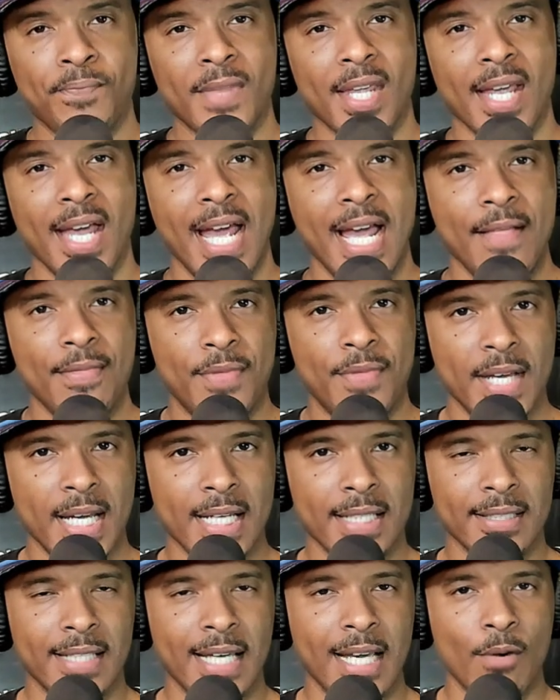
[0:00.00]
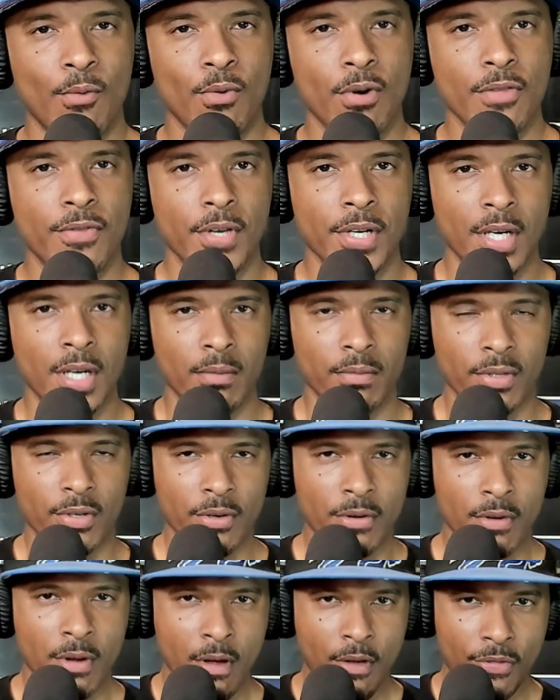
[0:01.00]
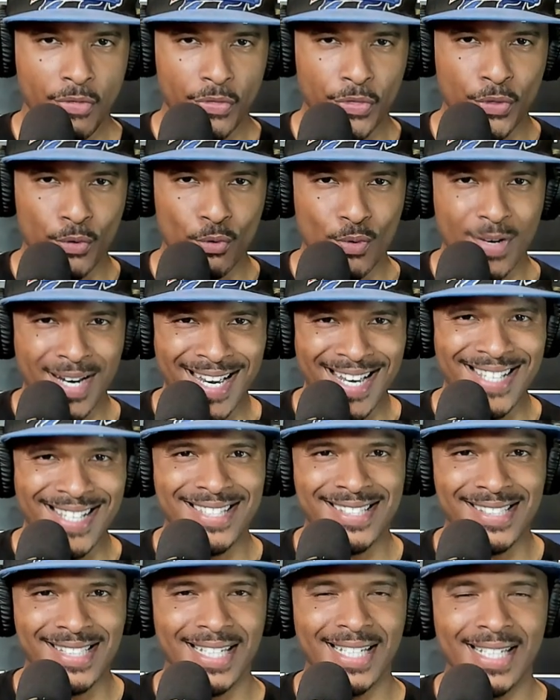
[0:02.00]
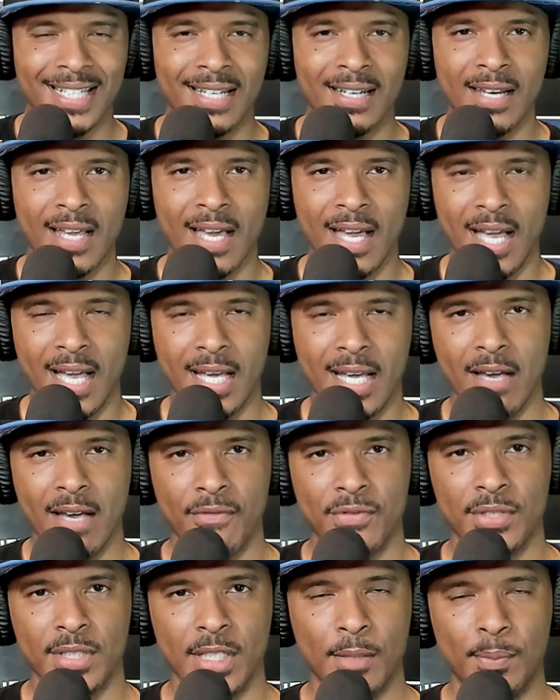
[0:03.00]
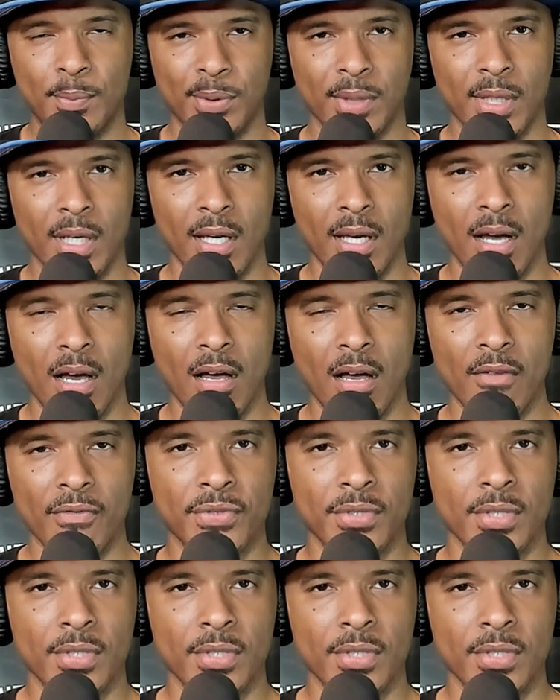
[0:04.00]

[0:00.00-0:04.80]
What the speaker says: And then they were the number 3 seed in the AFC playoffs.